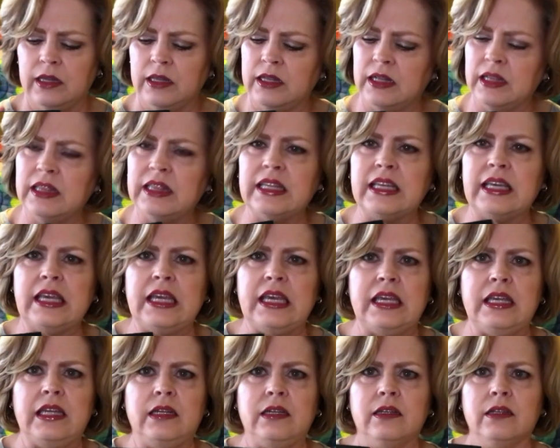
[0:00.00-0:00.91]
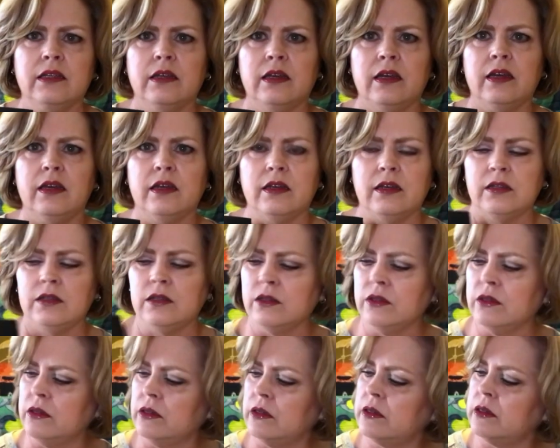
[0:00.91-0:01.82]
clean
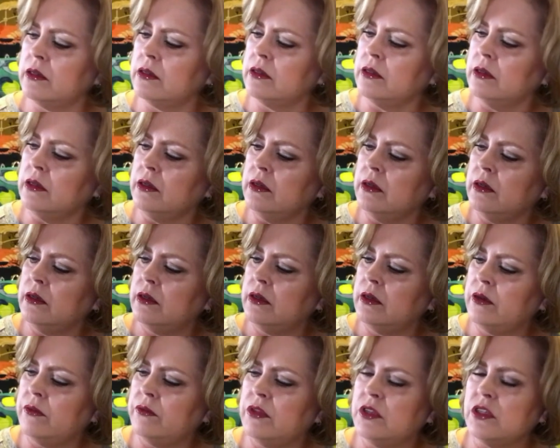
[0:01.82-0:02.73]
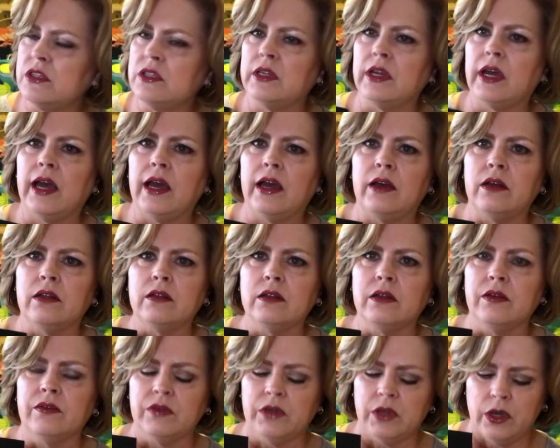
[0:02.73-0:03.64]
look of the style
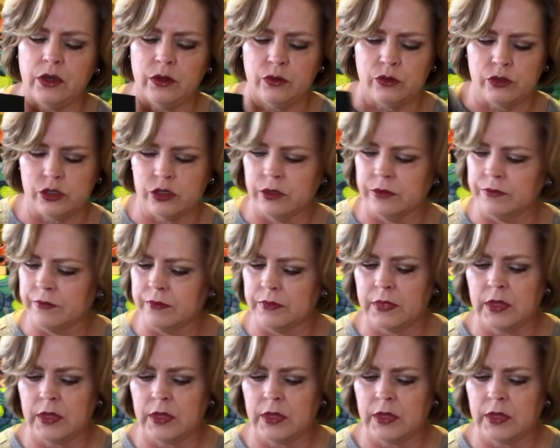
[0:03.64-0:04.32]
of Coach.